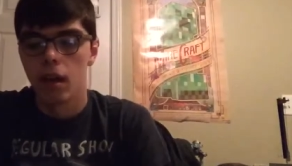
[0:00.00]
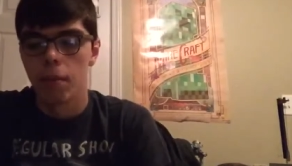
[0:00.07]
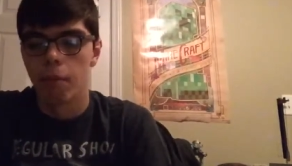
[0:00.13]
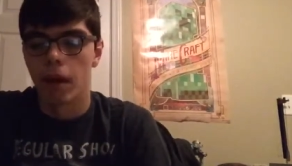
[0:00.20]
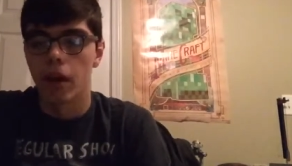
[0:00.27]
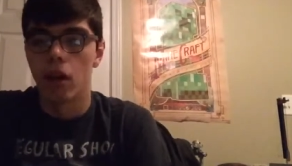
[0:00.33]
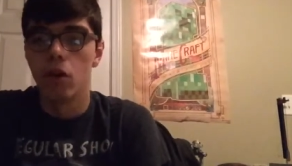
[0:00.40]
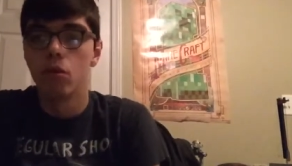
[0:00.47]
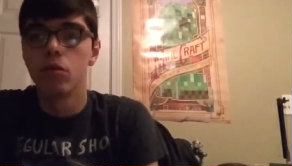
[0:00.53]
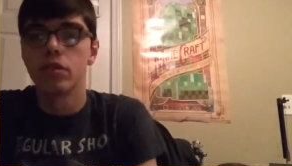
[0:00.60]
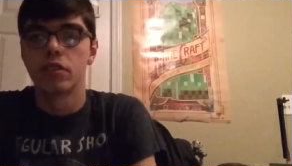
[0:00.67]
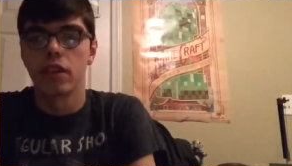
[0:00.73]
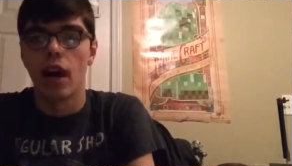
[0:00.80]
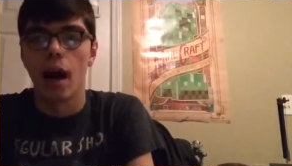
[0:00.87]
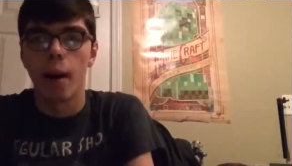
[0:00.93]
my own
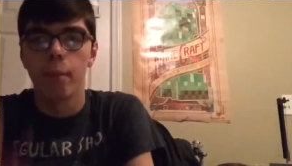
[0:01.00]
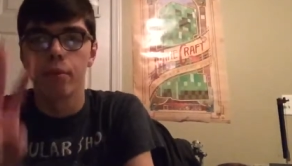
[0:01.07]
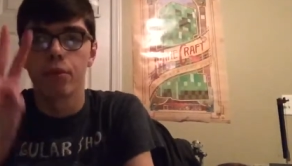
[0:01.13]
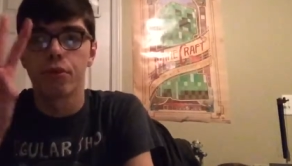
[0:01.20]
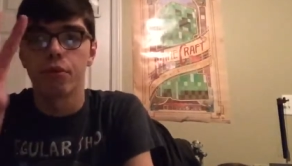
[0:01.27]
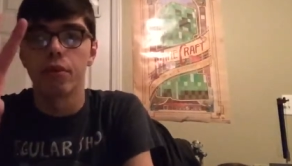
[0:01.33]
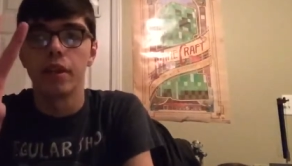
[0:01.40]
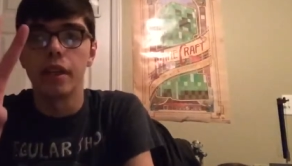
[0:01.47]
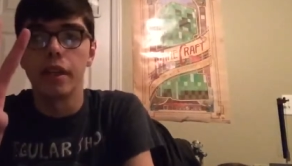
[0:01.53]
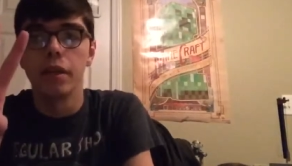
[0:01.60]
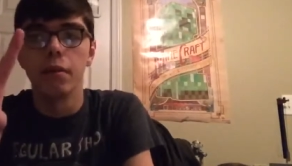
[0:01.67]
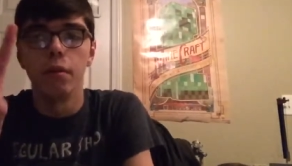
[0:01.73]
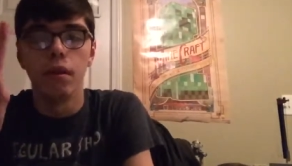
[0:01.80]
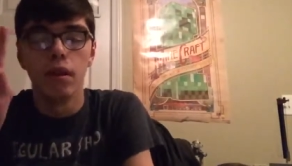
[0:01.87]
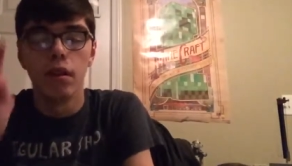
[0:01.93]
top
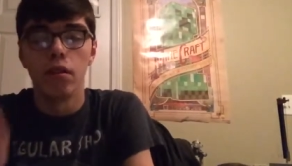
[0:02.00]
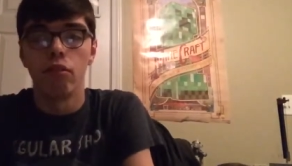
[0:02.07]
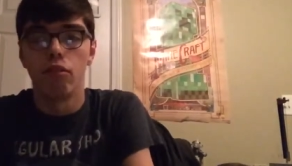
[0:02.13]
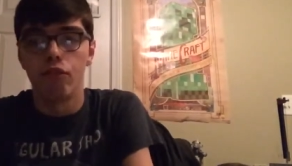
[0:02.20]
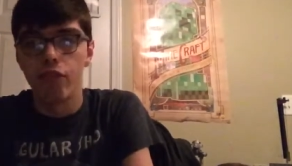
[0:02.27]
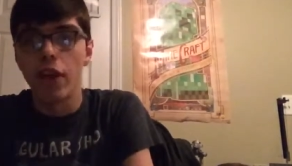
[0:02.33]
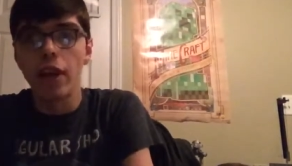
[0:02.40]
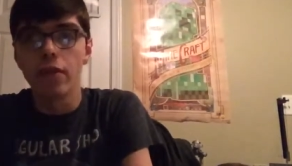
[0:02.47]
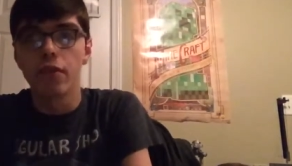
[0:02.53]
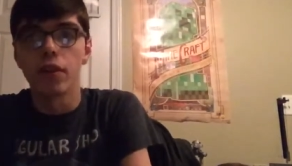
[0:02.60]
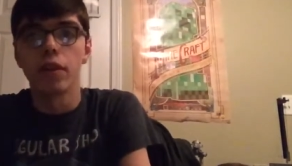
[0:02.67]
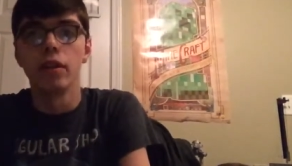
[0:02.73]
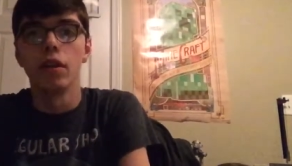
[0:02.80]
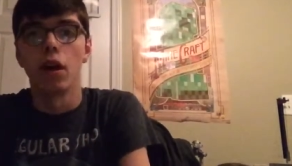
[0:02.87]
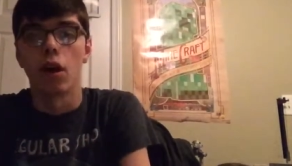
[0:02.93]
three
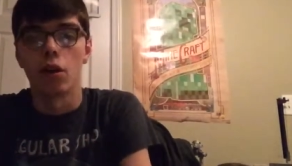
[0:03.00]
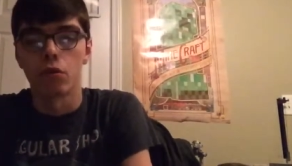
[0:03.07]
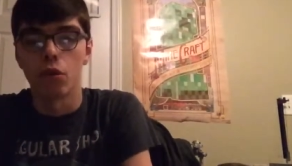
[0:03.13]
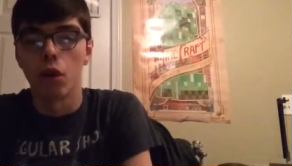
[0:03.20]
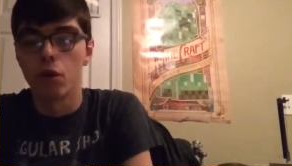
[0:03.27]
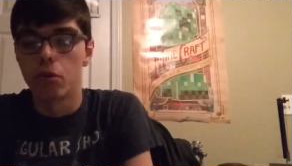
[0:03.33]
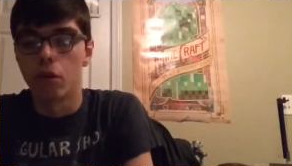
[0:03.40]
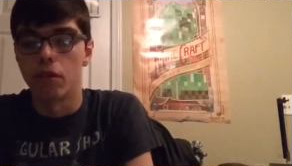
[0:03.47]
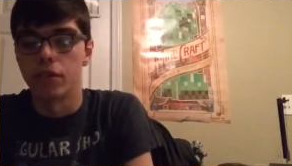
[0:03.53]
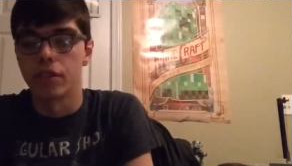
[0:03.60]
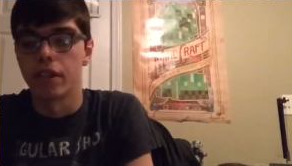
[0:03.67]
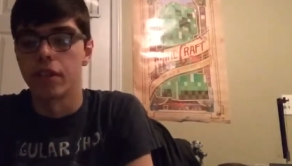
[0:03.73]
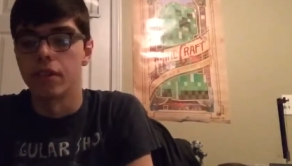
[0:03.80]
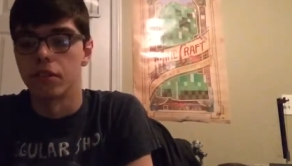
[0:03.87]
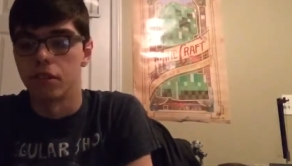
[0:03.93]
favorite Road Rovers
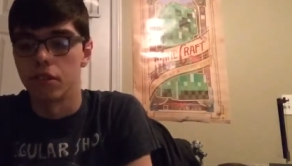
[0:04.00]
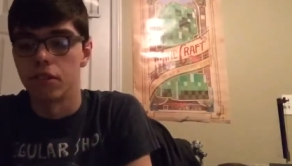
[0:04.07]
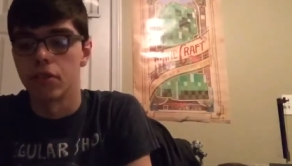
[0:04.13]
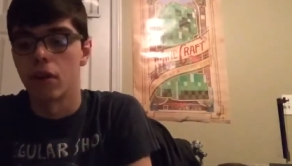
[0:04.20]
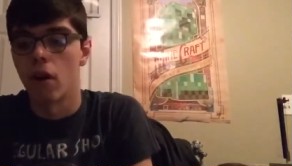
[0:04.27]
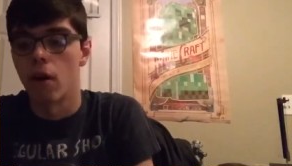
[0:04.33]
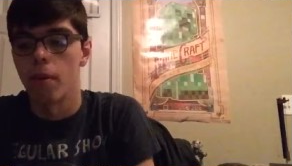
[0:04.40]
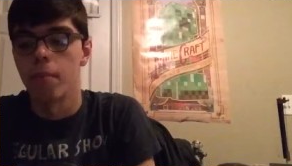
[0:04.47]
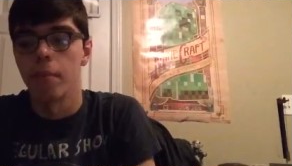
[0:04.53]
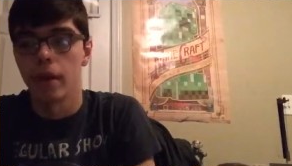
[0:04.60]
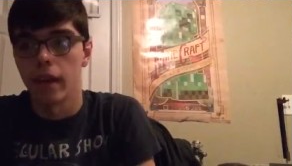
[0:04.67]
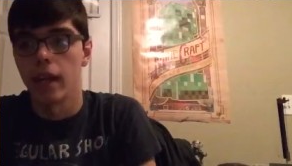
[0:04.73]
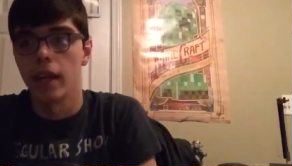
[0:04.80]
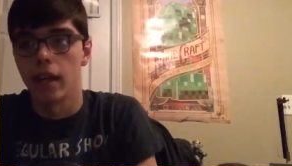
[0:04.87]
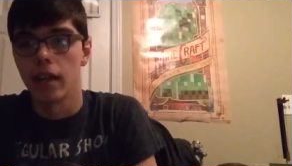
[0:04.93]
characters
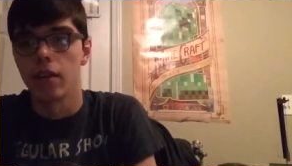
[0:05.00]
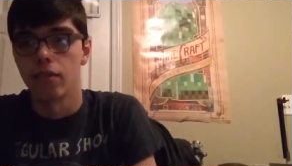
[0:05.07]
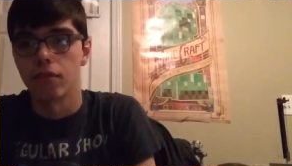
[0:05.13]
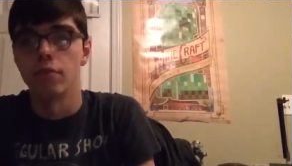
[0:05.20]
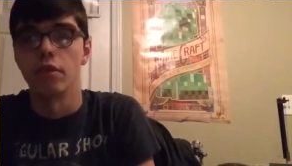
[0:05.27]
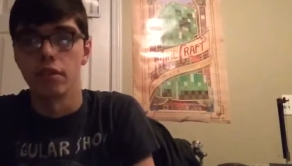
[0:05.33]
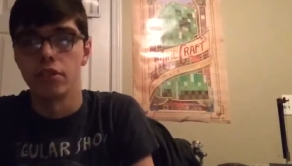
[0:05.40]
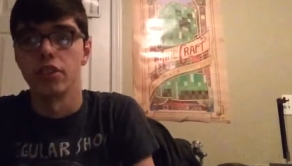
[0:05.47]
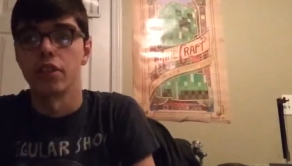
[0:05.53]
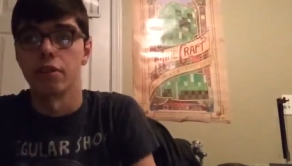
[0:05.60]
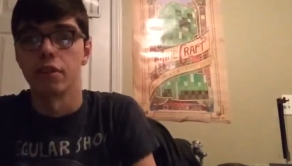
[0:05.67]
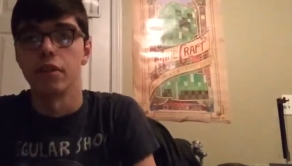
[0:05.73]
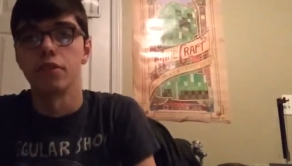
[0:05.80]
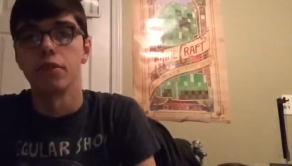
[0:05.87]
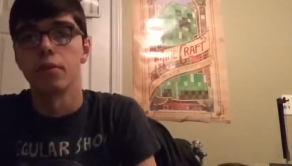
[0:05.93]
from the
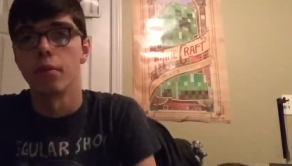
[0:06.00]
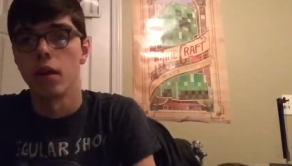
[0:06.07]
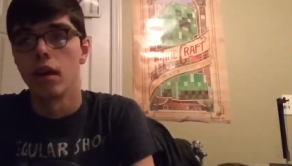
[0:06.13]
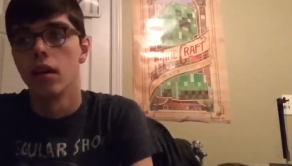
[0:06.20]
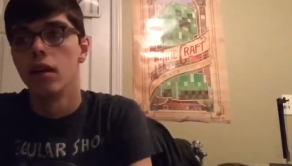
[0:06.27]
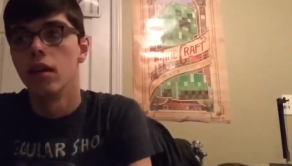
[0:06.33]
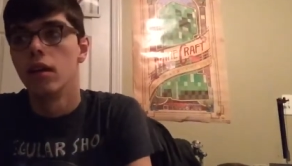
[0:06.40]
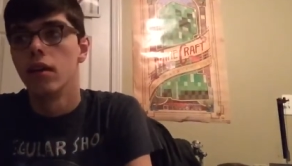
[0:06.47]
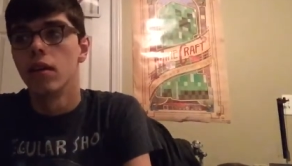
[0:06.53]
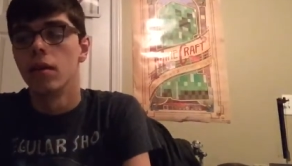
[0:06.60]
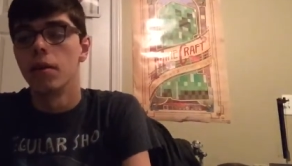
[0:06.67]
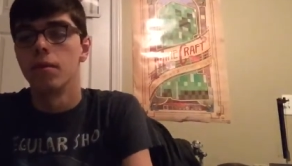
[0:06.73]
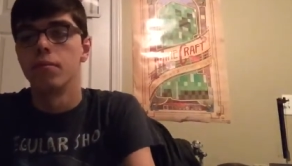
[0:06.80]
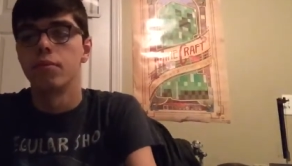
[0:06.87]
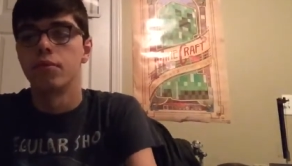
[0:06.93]
series.
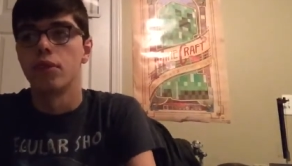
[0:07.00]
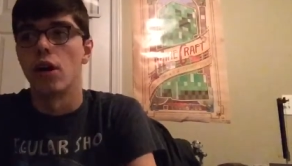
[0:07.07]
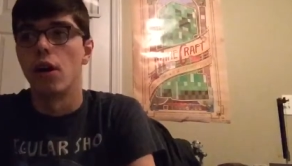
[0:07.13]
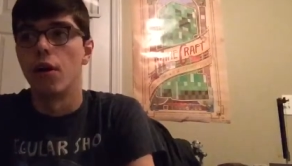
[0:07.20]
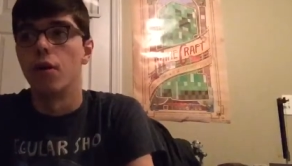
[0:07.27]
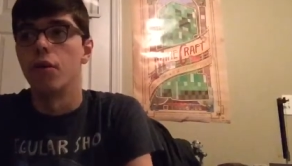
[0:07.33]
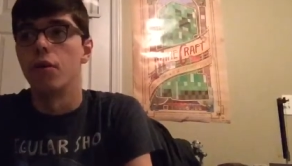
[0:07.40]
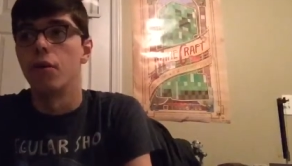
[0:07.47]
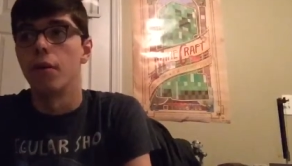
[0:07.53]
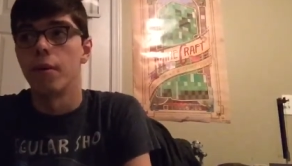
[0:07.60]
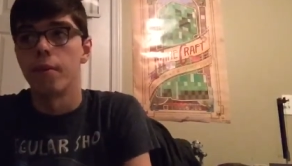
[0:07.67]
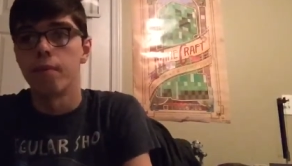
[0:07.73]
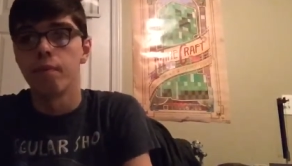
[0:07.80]
So